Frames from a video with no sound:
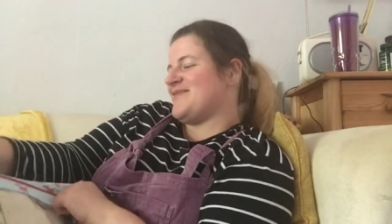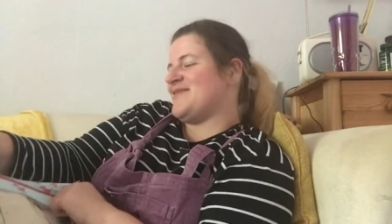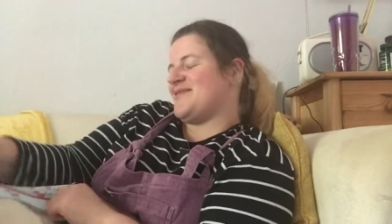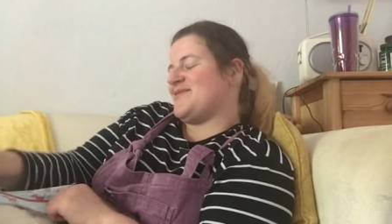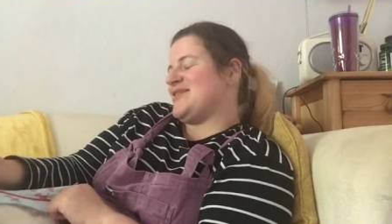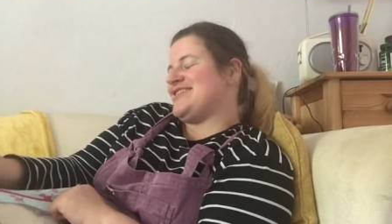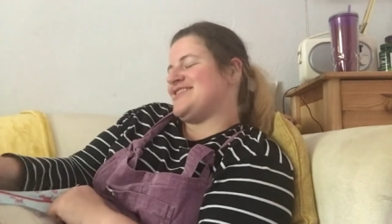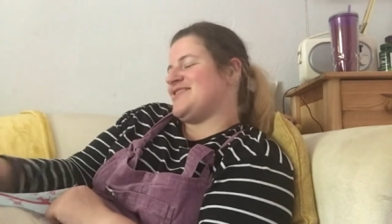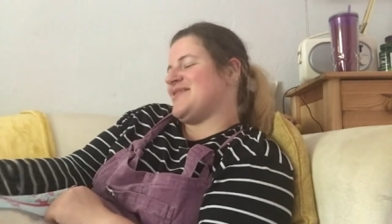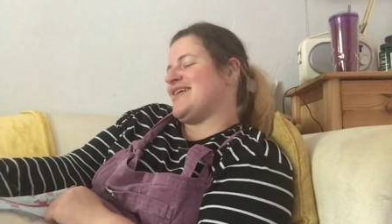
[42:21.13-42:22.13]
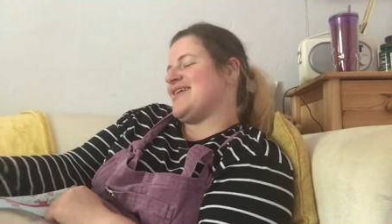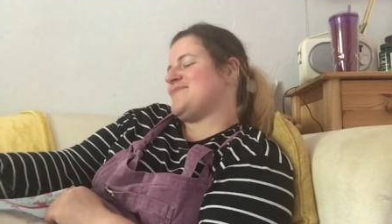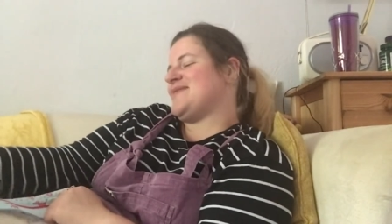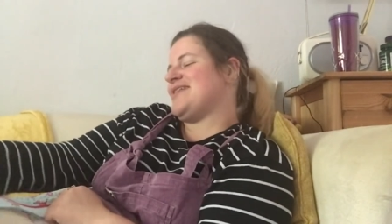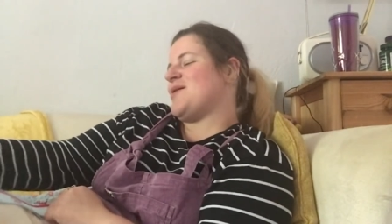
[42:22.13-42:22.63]
I just wanted to do it.
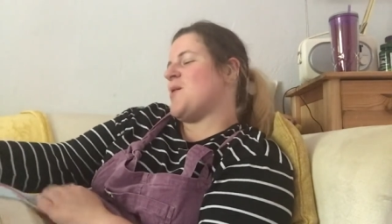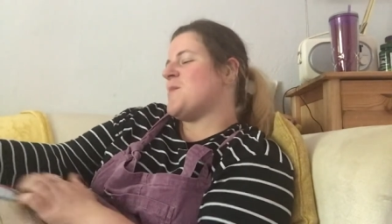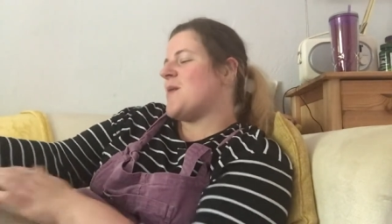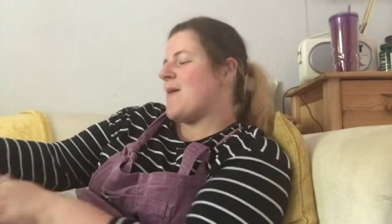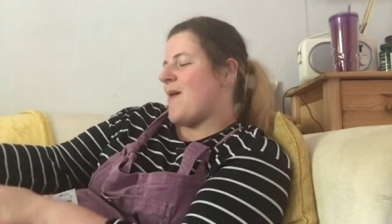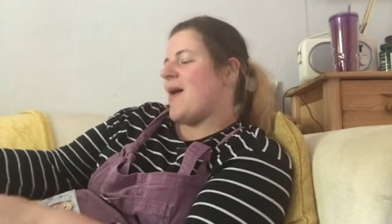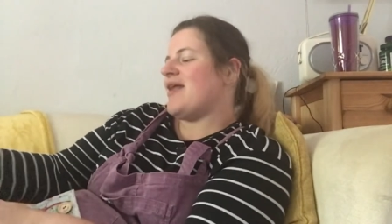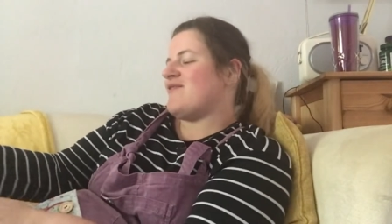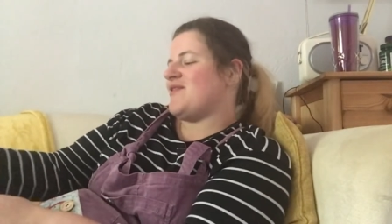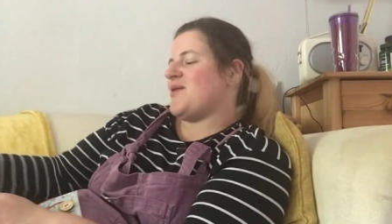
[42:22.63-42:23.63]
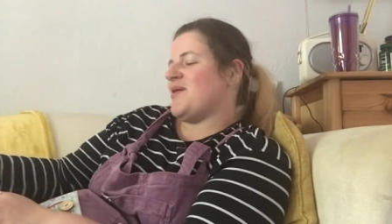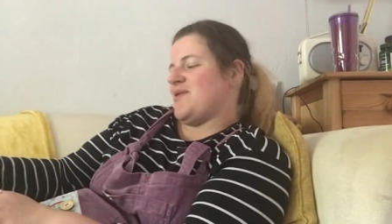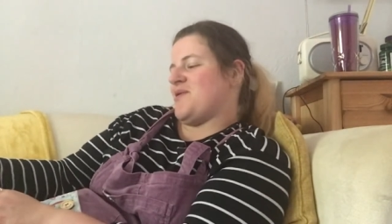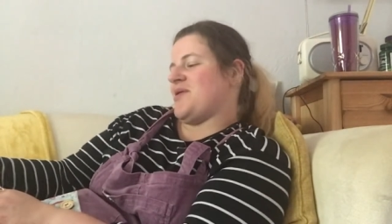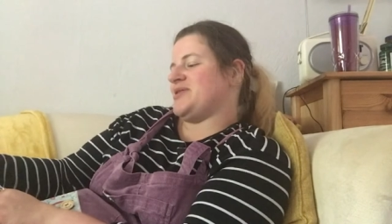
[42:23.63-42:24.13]
It's been on my mind for so
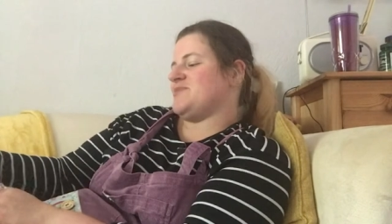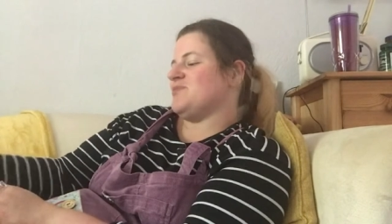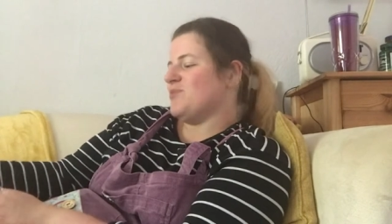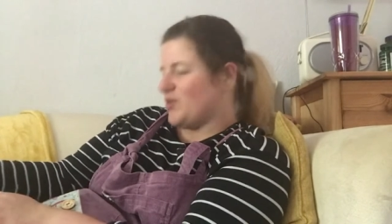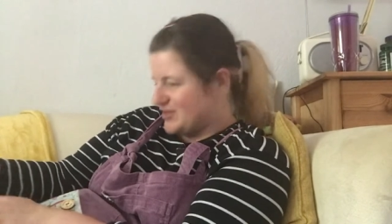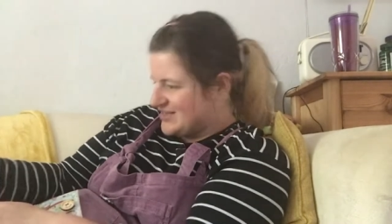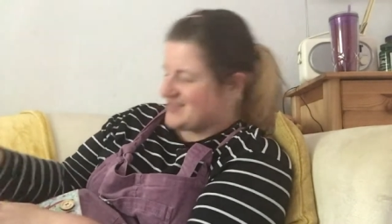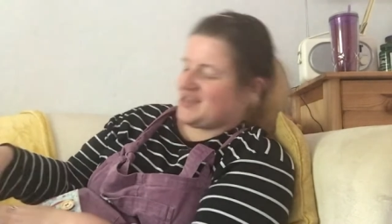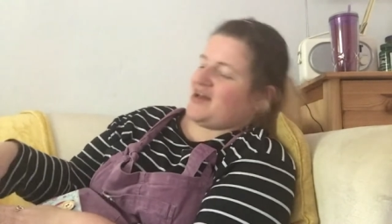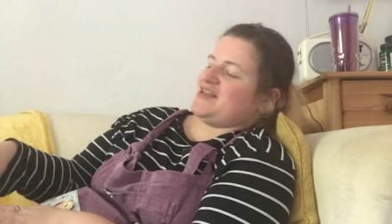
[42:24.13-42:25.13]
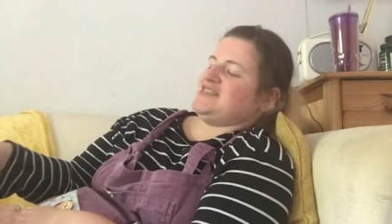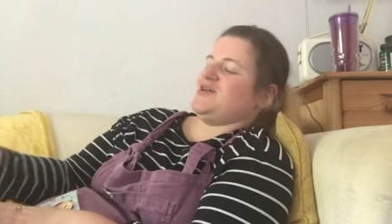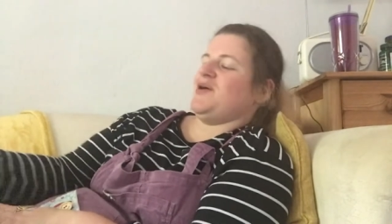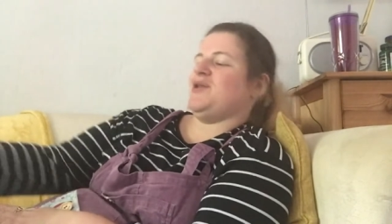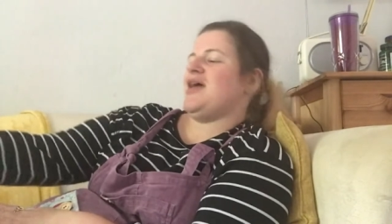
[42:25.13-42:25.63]
long. I just wanted to cast
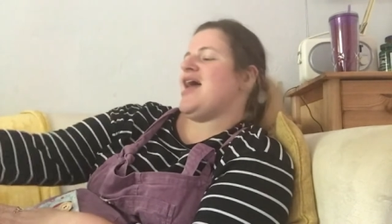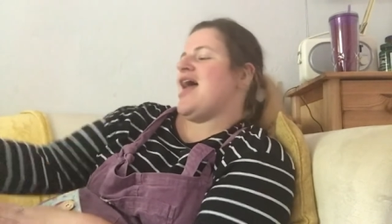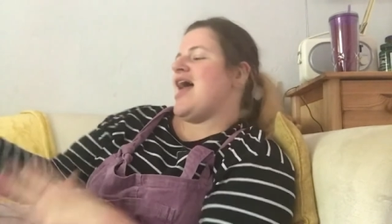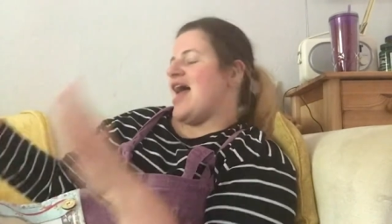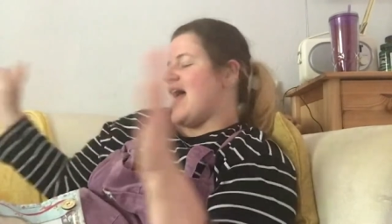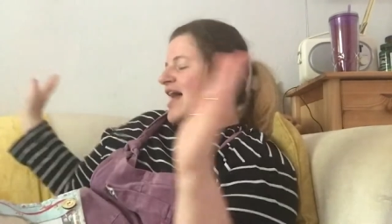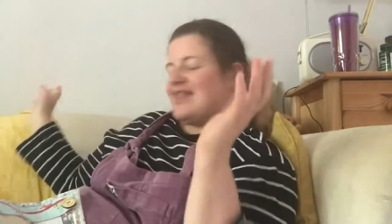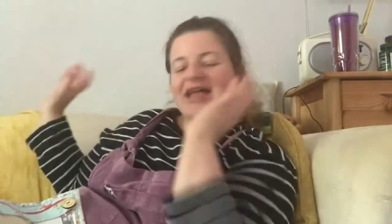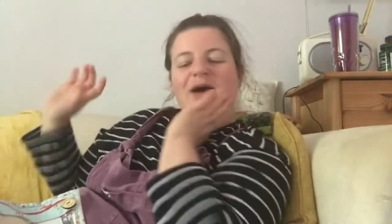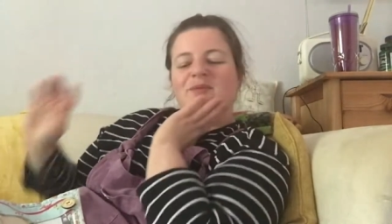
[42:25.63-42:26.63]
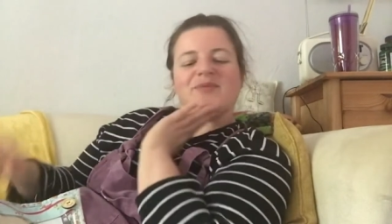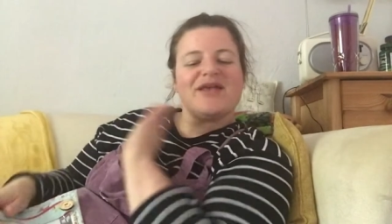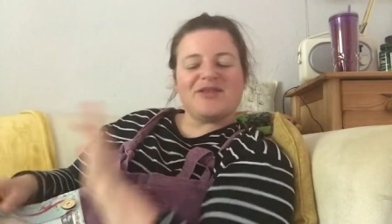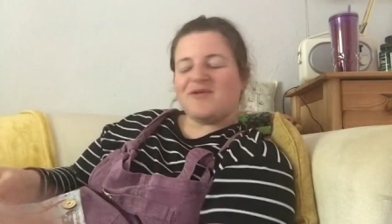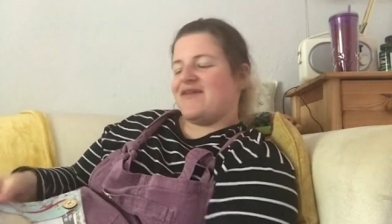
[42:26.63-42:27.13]
it on, and now I'm
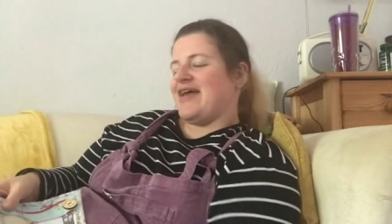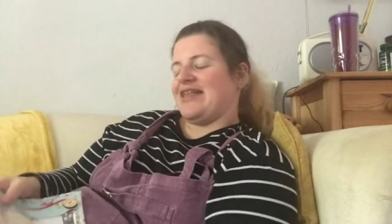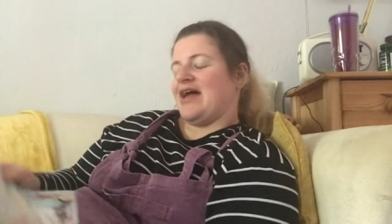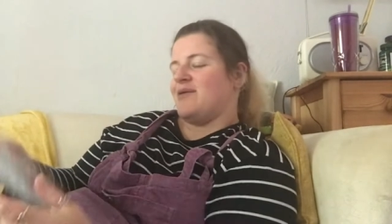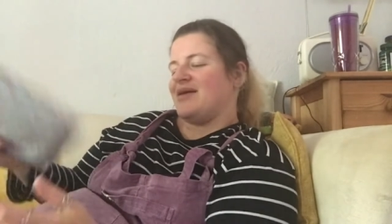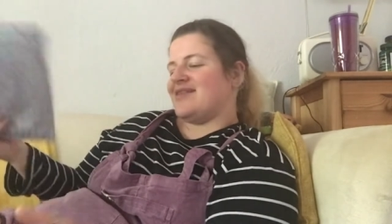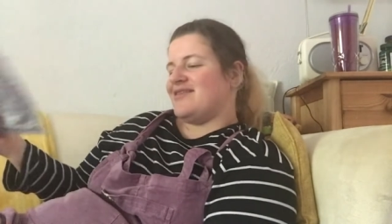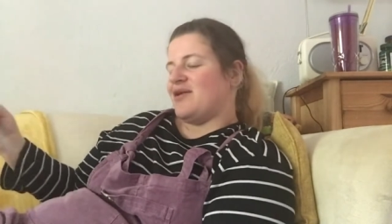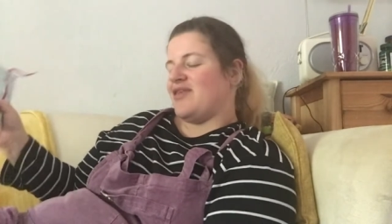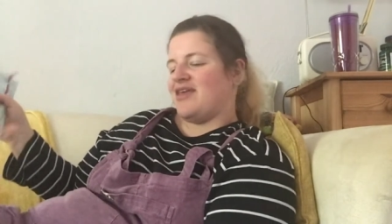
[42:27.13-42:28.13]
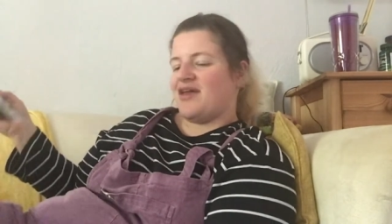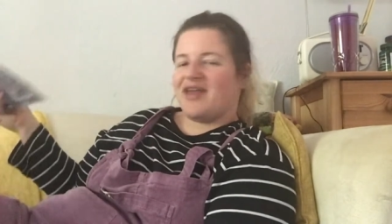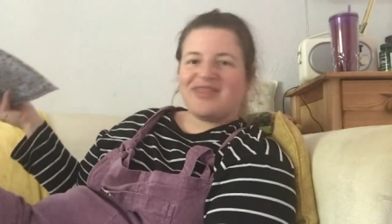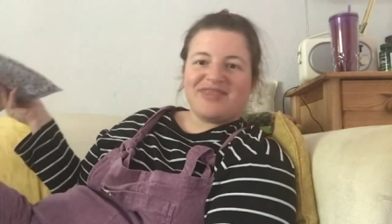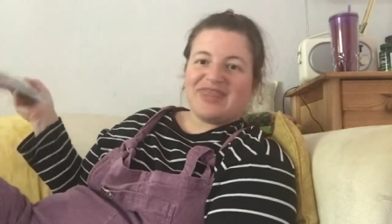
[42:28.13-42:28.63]
obsessed with it. And now it's the only thing
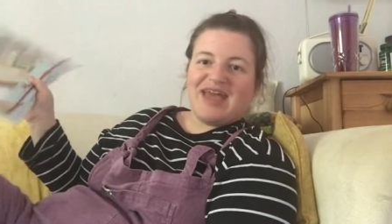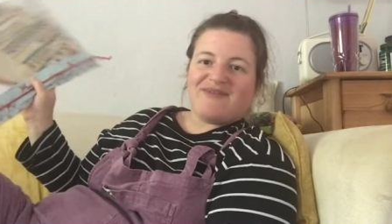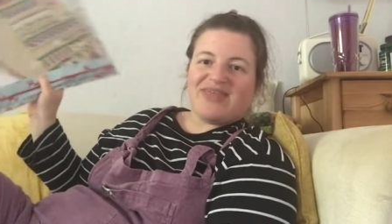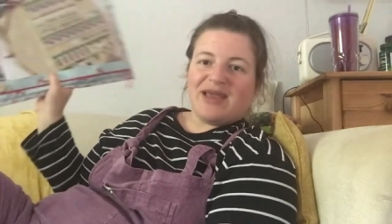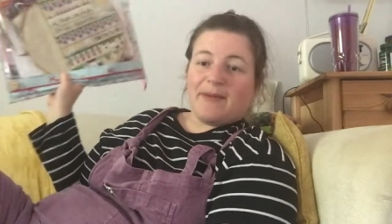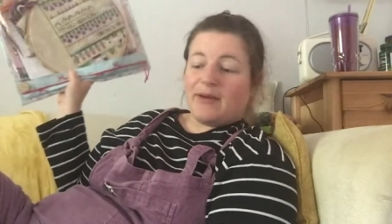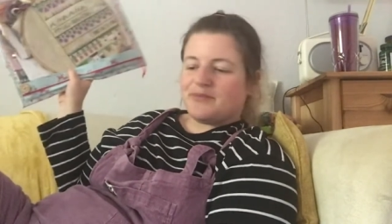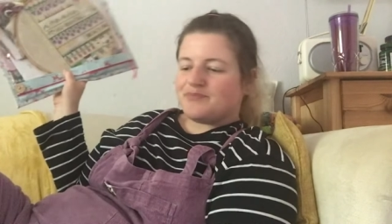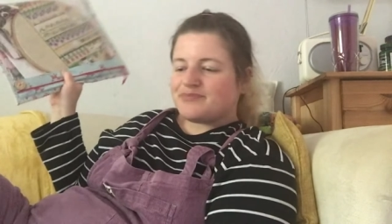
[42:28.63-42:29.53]
I could ever think about.